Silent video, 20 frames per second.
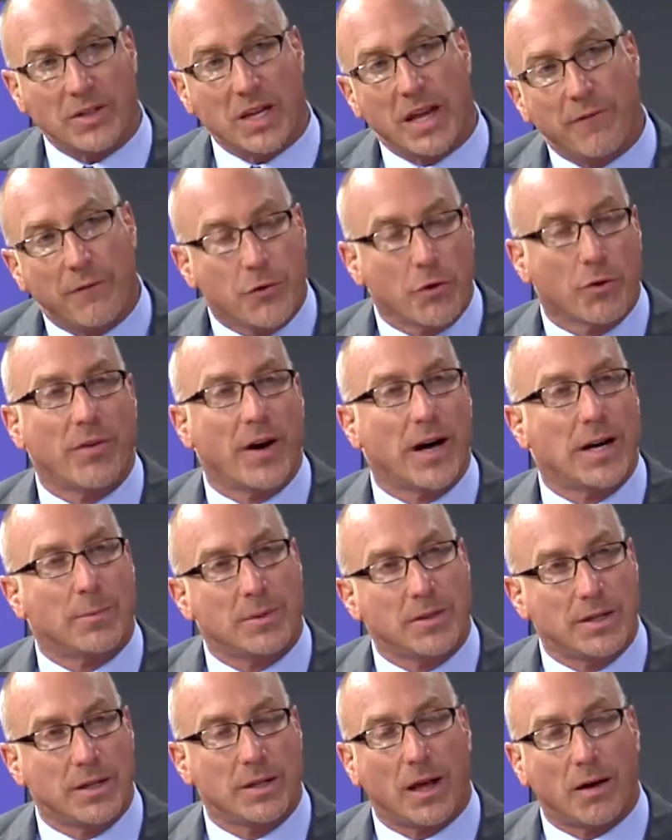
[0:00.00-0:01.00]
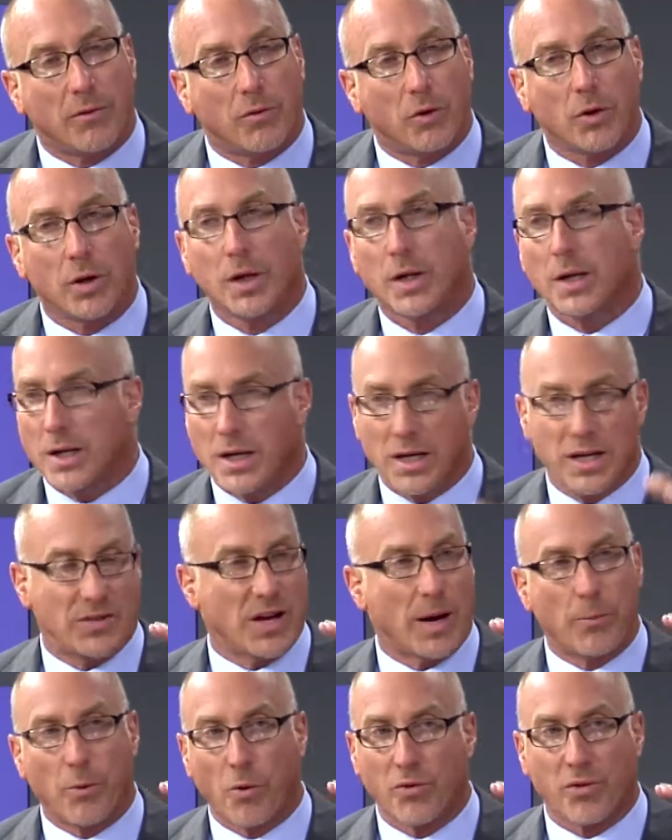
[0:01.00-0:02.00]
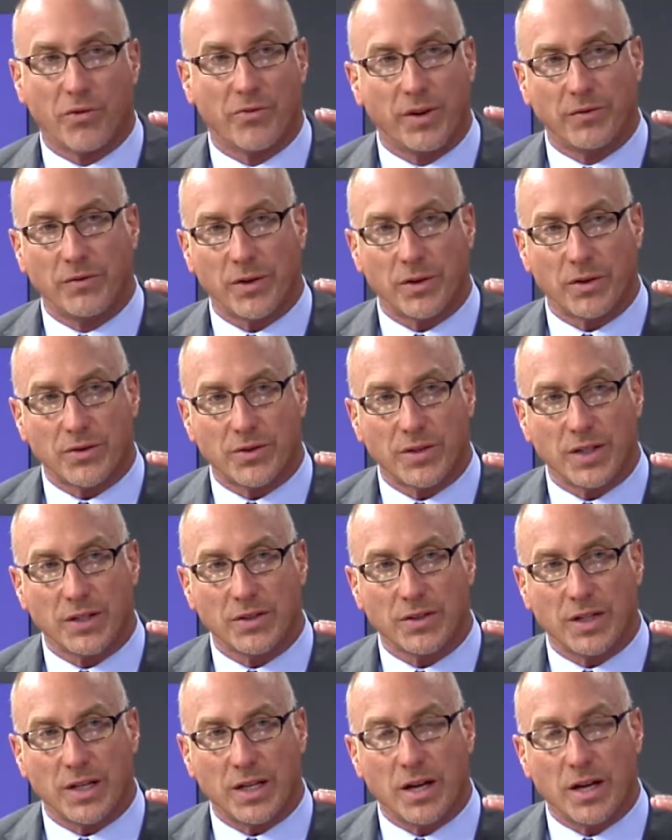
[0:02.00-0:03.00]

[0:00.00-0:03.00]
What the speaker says: If your vitamin D level is up over 50 or 60,